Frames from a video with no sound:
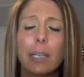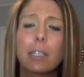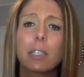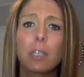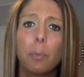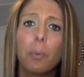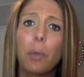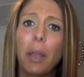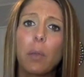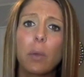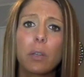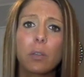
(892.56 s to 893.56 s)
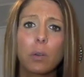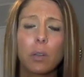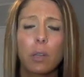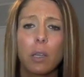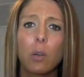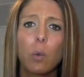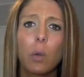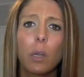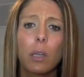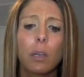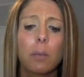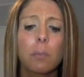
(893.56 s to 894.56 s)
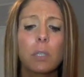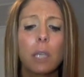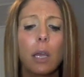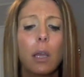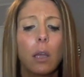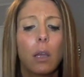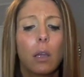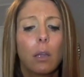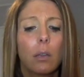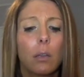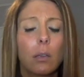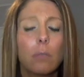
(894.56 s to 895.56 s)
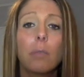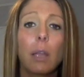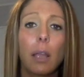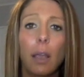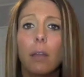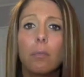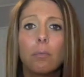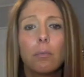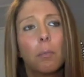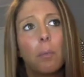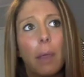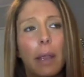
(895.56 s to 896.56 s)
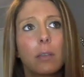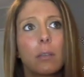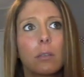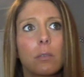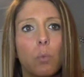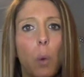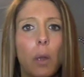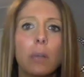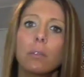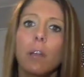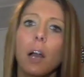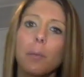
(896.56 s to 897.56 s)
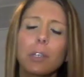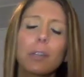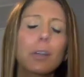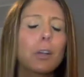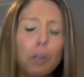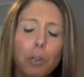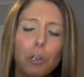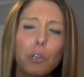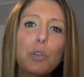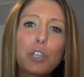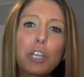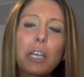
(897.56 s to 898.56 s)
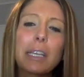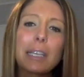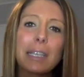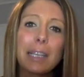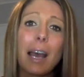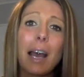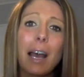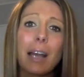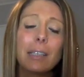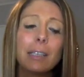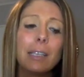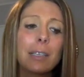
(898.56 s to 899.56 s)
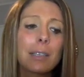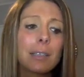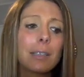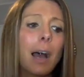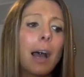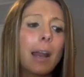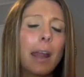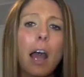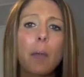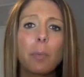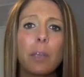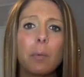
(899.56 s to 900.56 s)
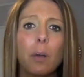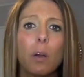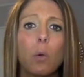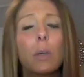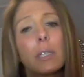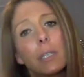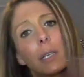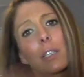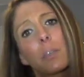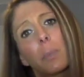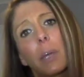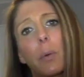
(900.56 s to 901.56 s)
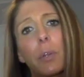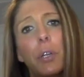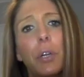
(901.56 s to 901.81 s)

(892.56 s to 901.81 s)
gets to play with Dorothea Williams, it makes one come to the conclusion that he's not happy, but once he gets to play with